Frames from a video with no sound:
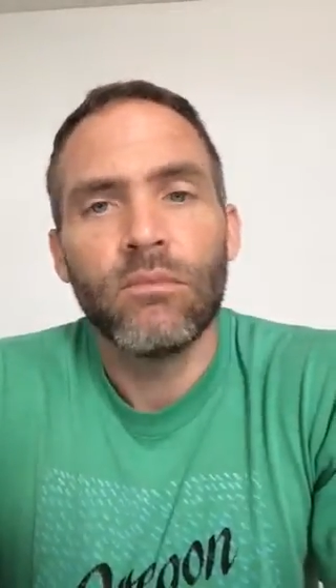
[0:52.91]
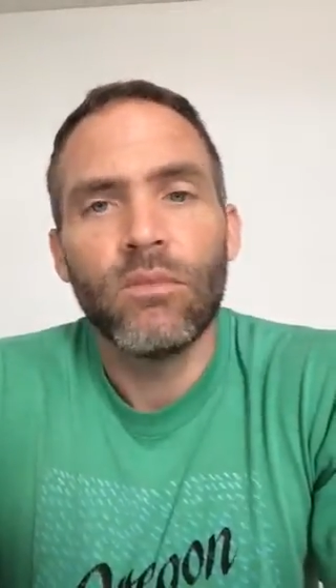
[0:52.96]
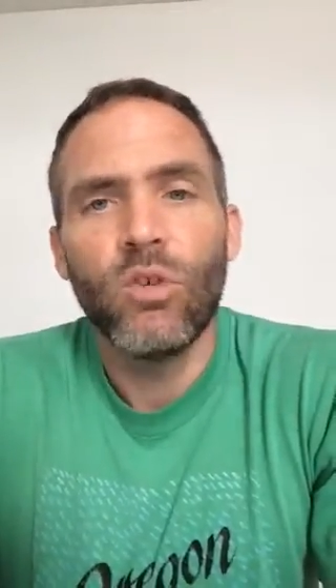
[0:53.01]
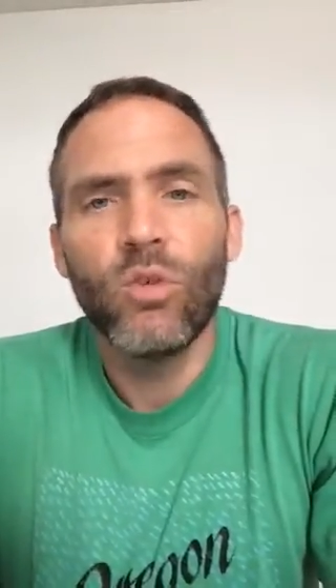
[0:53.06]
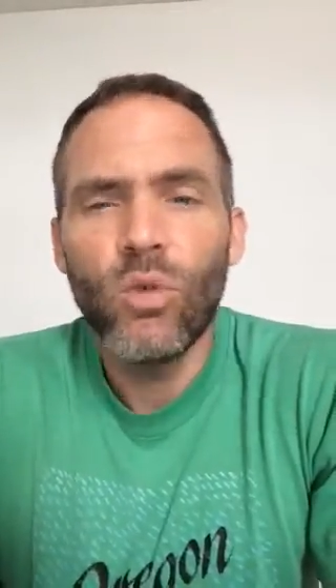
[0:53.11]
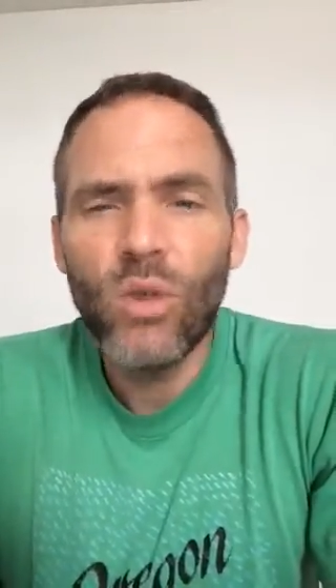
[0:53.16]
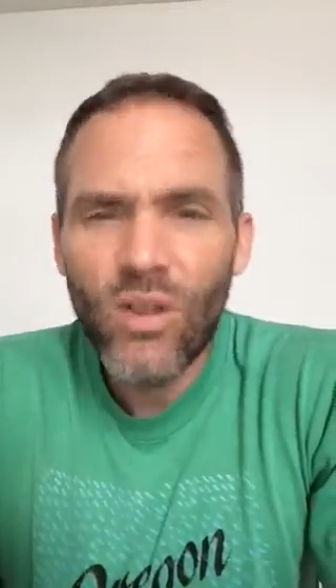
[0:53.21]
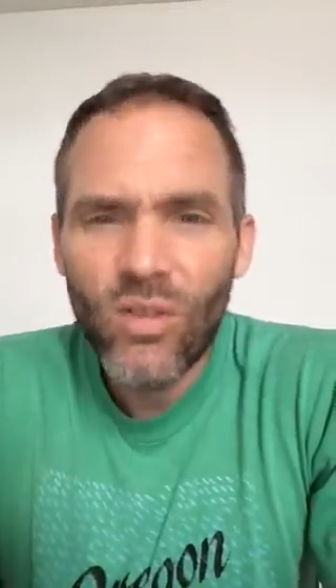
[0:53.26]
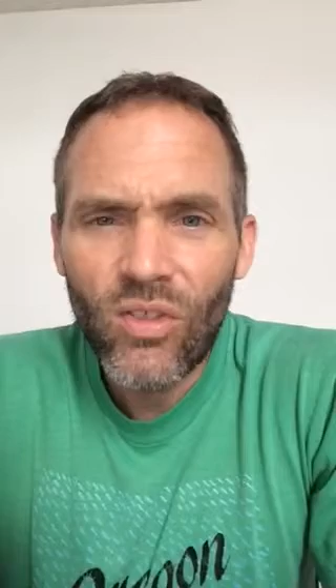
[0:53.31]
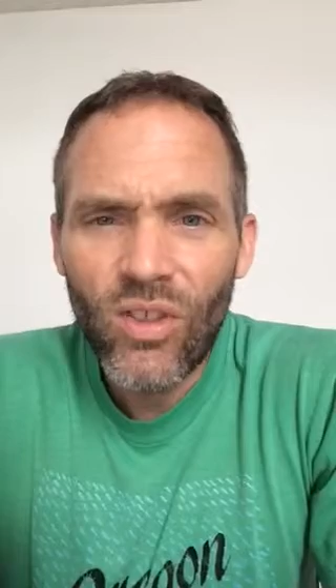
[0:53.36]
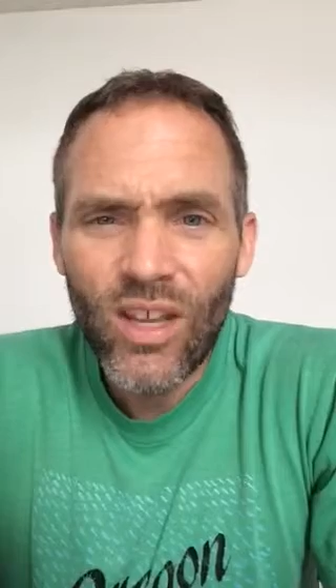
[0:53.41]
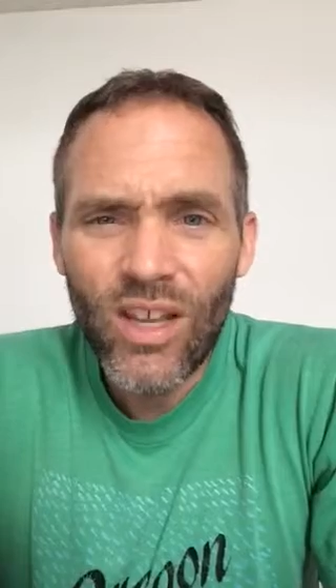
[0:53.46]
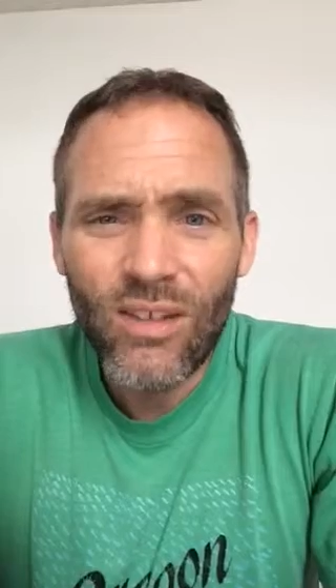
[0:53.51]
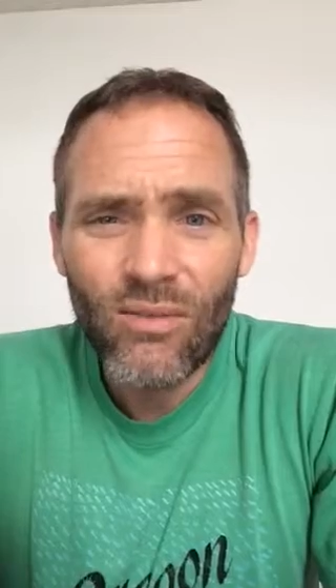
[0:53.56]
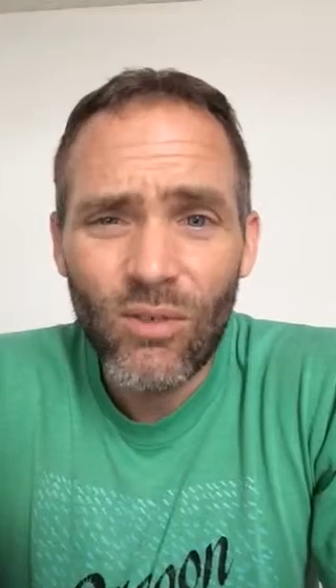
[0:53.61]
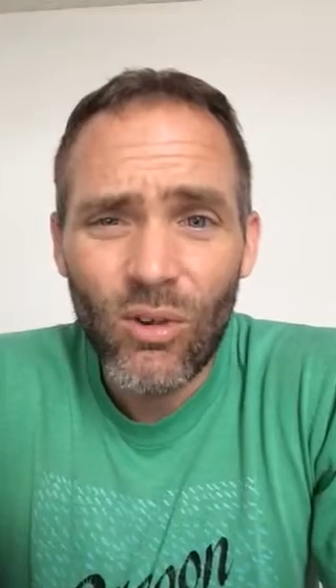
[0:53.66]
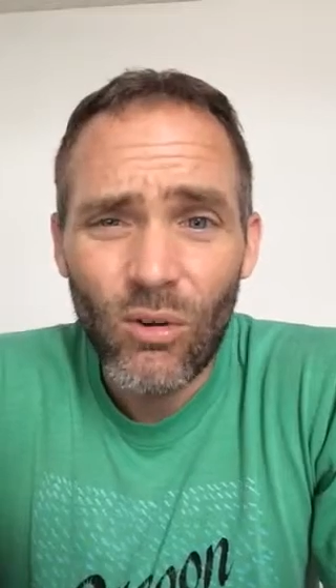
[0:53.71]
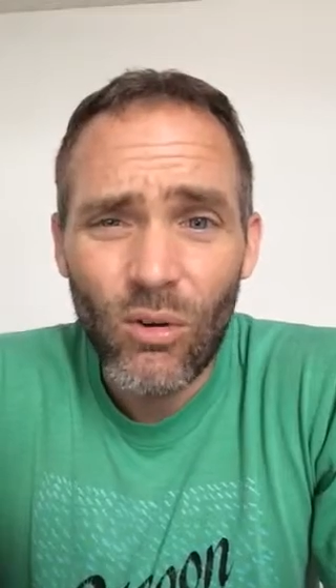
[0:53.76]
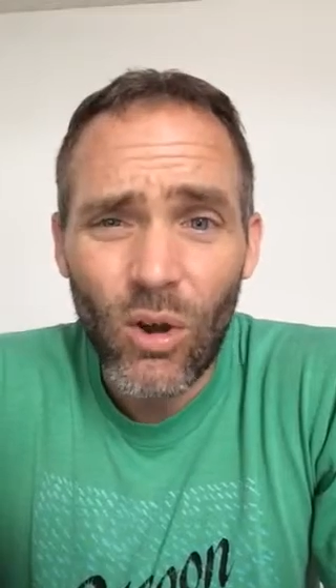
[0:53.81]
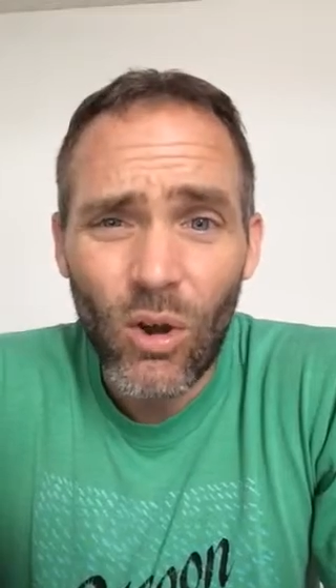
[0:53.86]
You can think
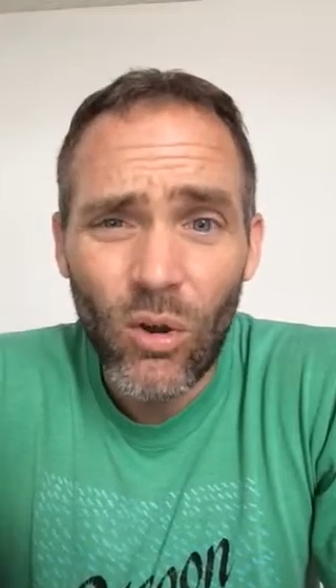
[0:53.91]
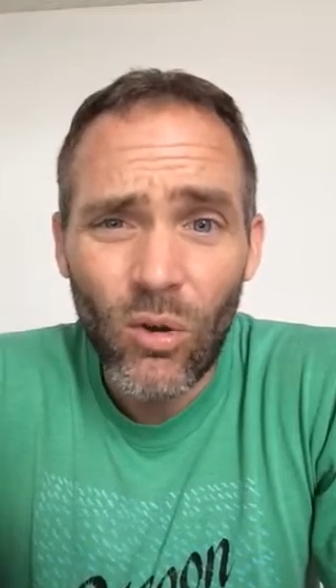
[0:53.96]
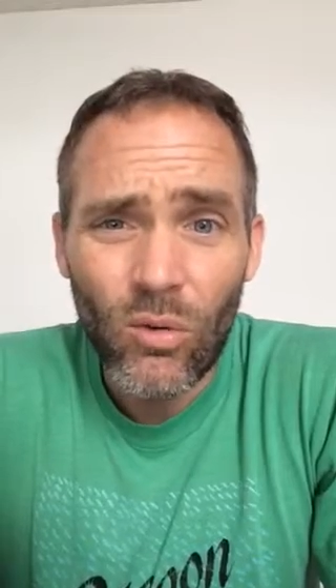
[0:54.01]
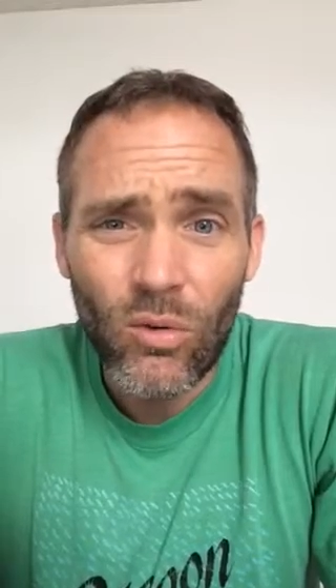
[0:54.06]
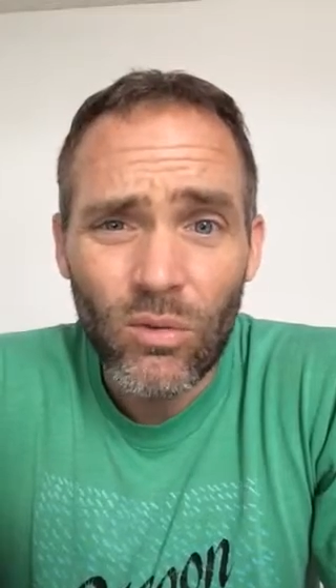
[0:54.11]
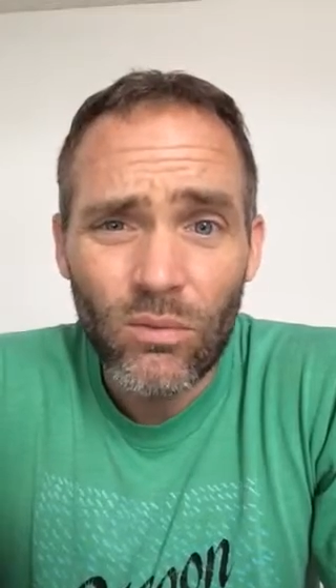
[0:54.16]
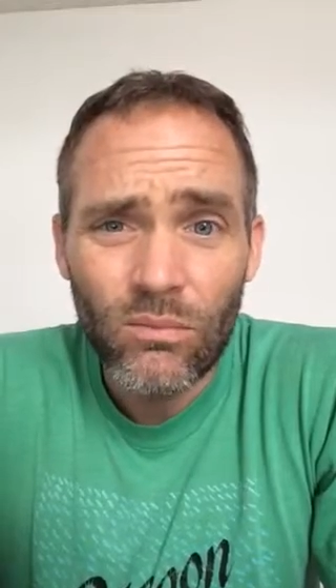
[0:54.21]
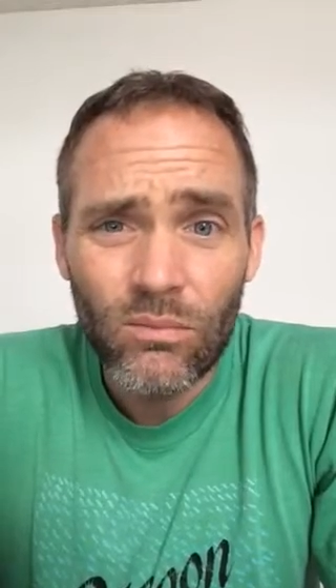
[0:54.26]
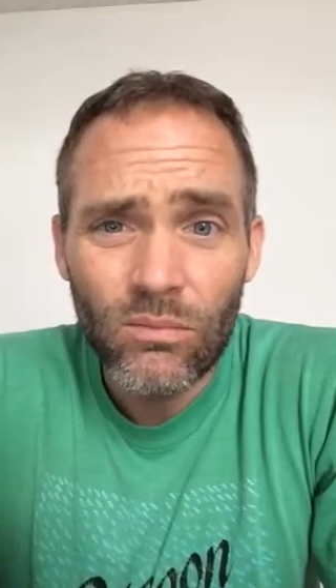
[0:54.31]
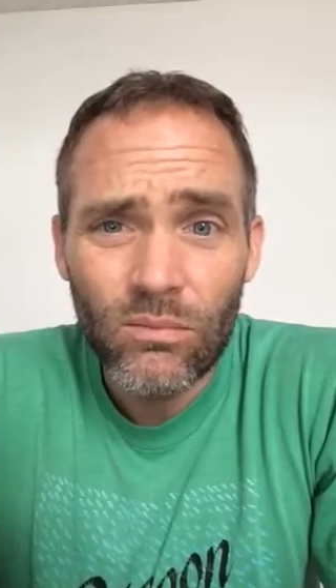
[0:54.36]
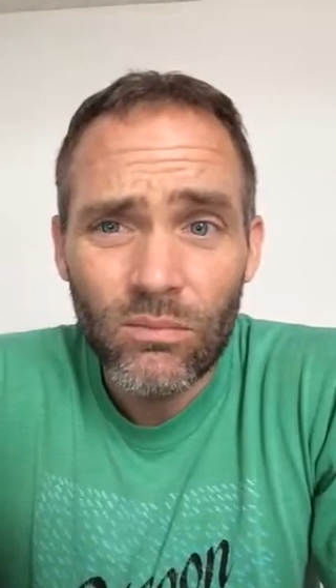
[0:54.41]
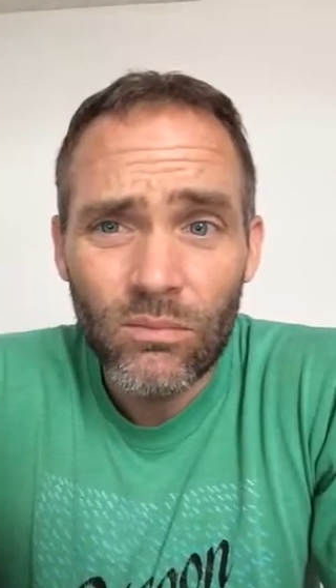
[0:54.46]
of your own.